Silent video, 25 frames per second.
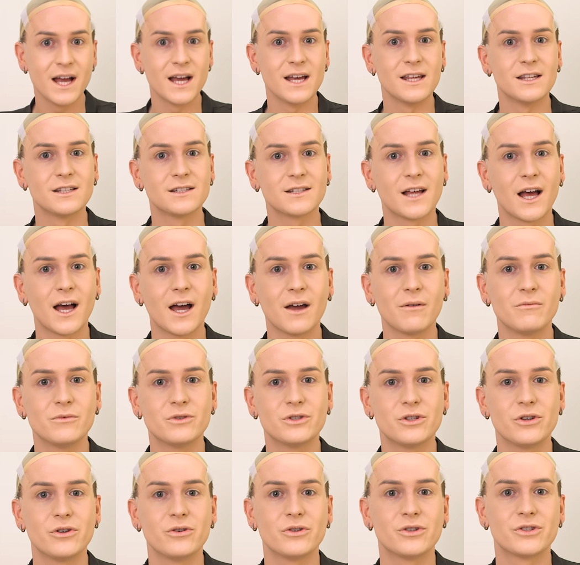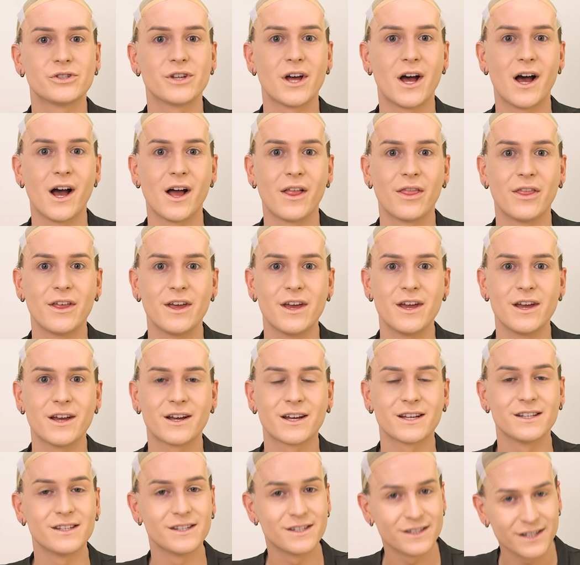It's time to start the
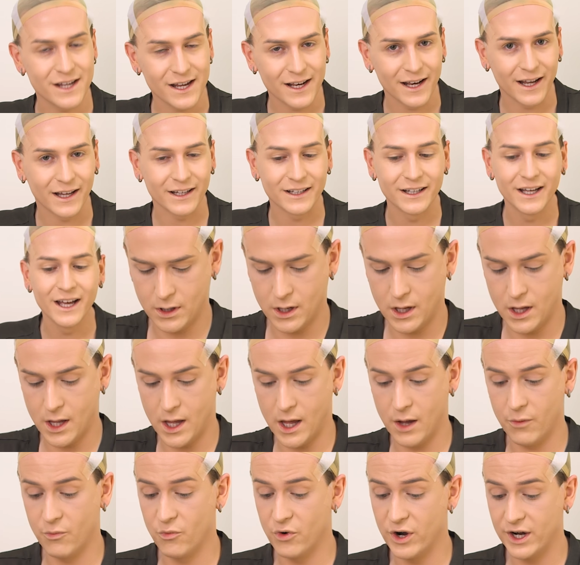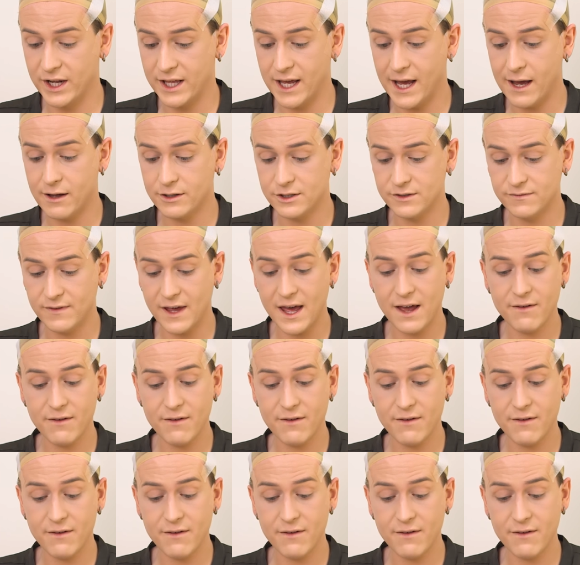concealing. I'm running out of